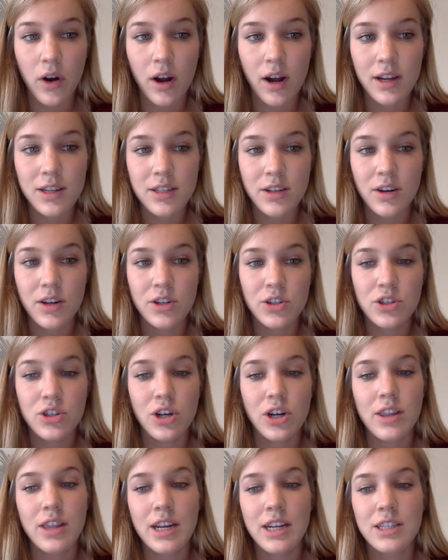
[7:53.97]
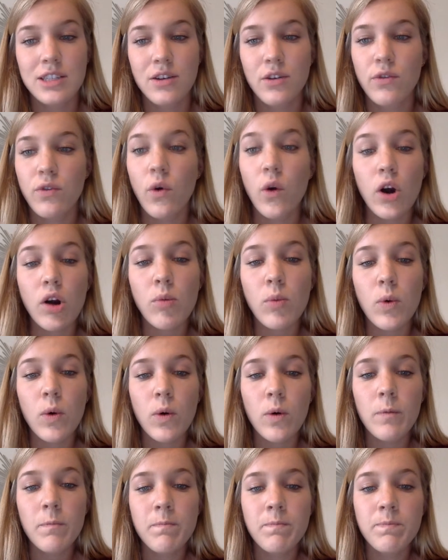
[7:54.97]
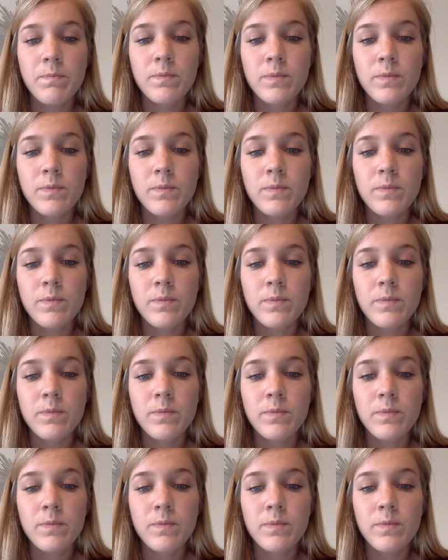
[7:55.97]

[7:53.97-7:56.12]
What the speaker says: costs or ensure that it's affordable.